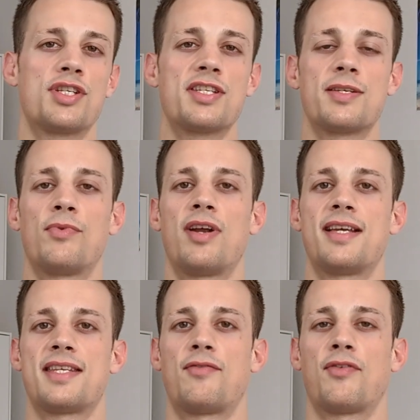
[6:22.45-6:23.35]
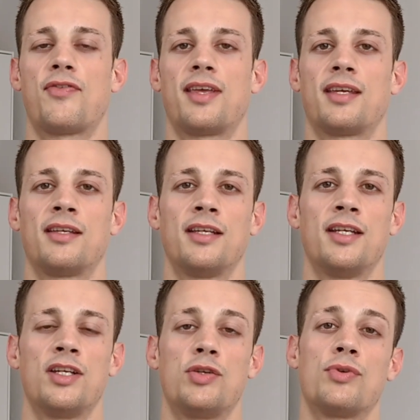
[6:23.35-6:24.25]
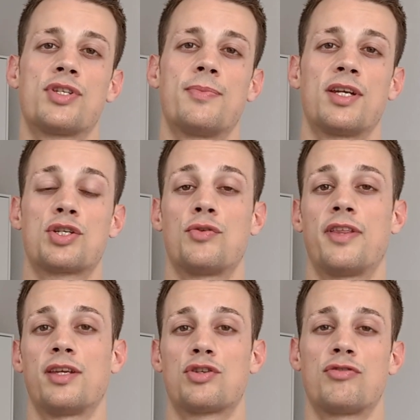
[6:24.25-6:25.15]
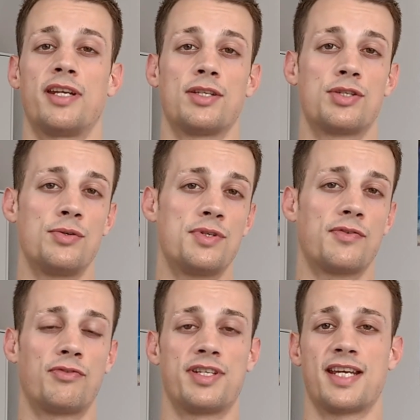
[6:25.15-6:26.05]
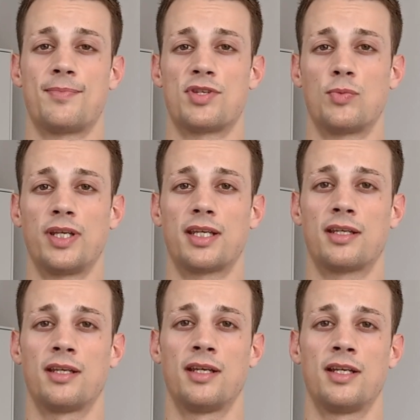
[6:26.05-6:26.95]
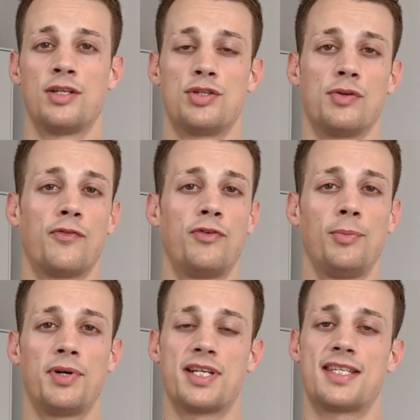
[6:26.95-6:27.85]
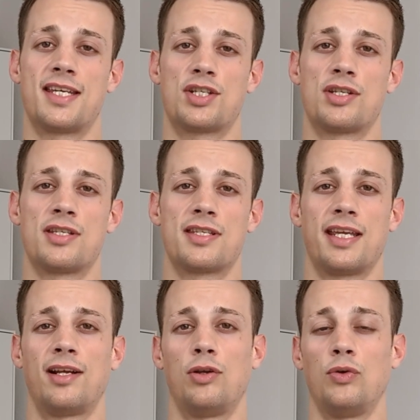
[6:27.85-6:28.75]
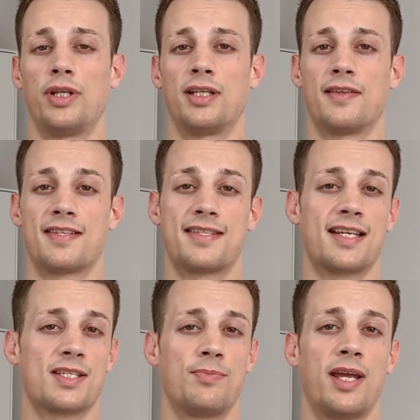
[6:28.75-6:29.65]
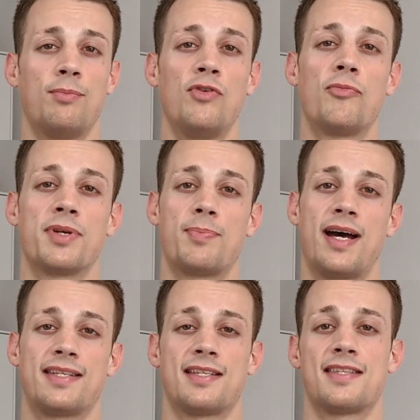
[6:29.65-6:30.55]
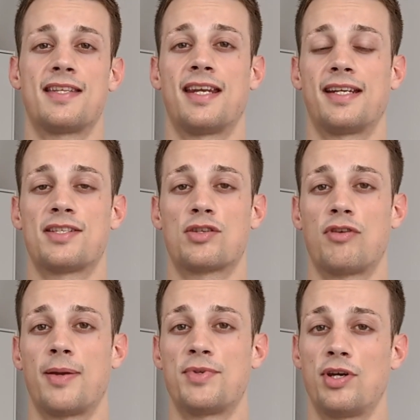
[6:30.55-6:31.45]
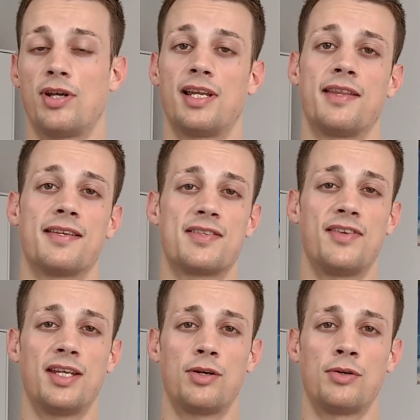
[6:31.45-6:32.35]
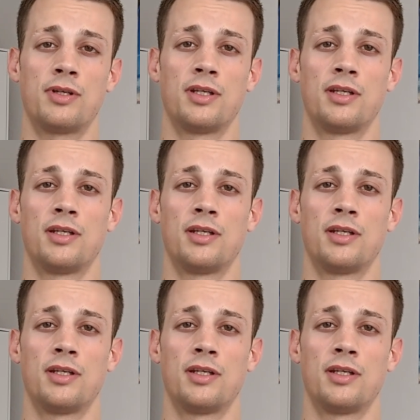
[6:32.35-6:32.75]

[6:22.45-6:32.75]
just to summarize everything, you want to make sure that you're training 2 to 3 times a week, doing full body sessions, including the 6 main movement patterns that I described earlier in this video.